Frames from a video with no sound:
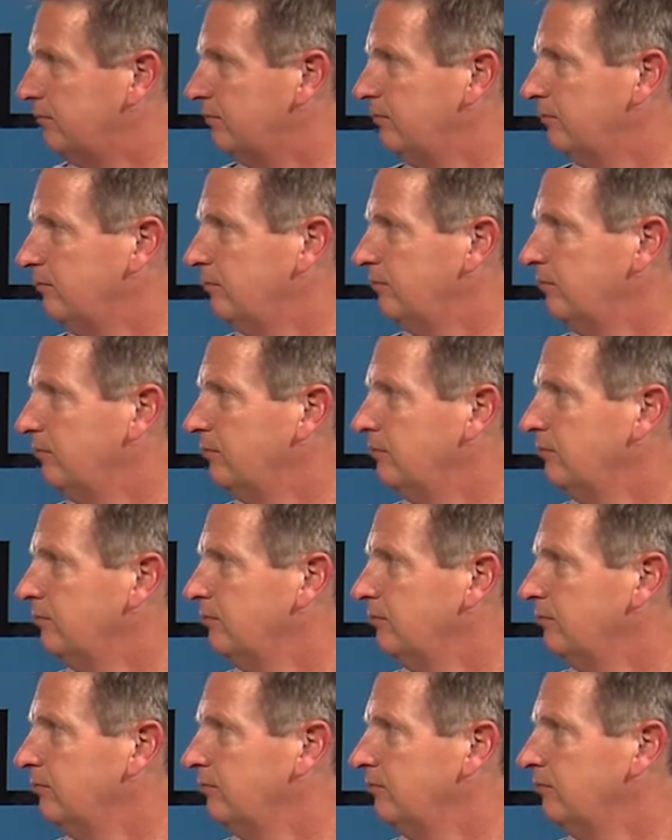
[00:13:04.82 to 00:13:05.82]

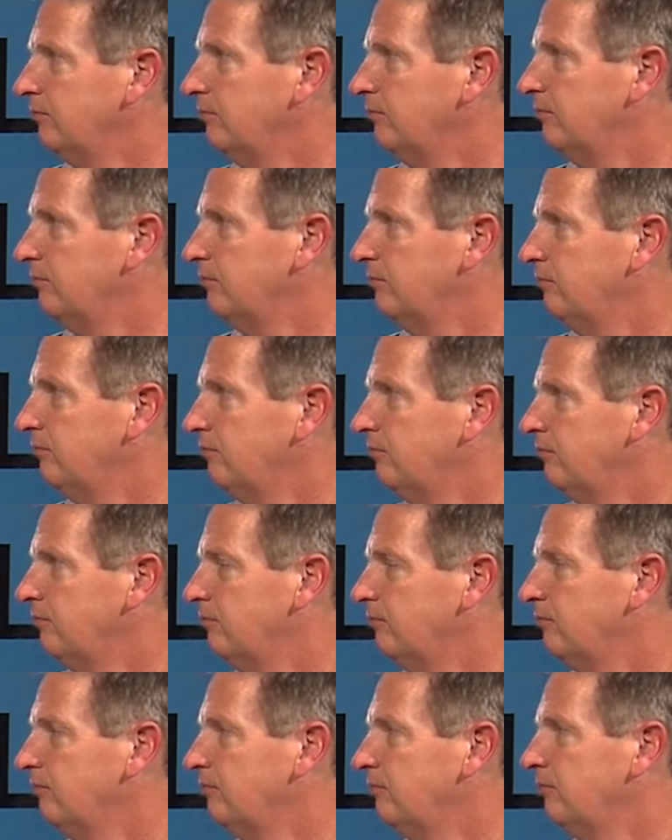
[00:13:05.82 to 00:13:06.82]

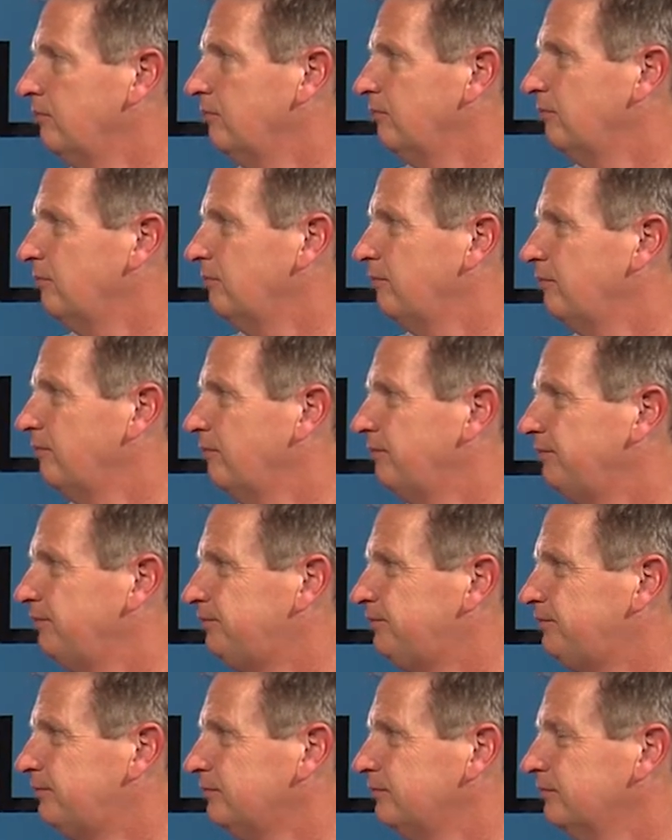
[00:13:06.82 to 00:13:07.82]

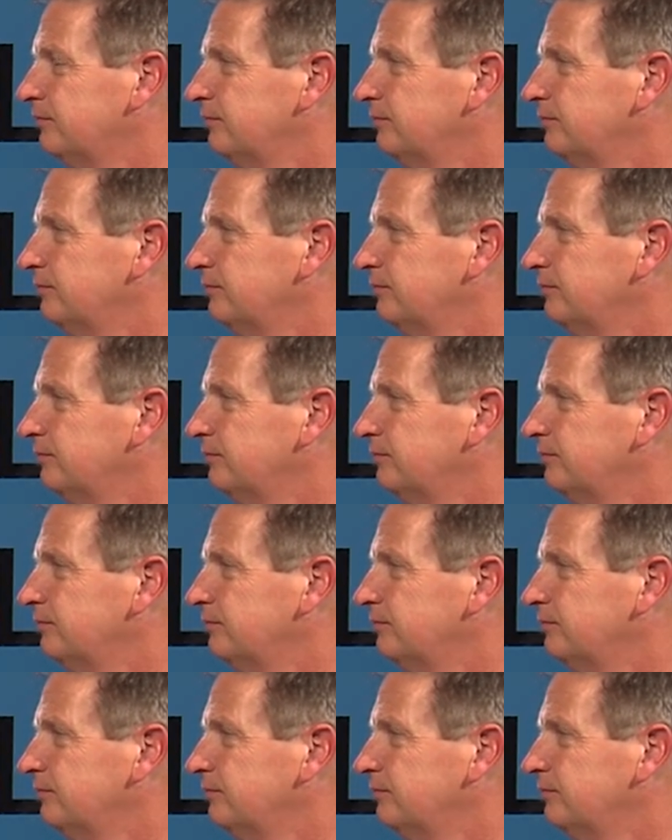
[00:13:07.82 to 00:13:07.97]
[no speech]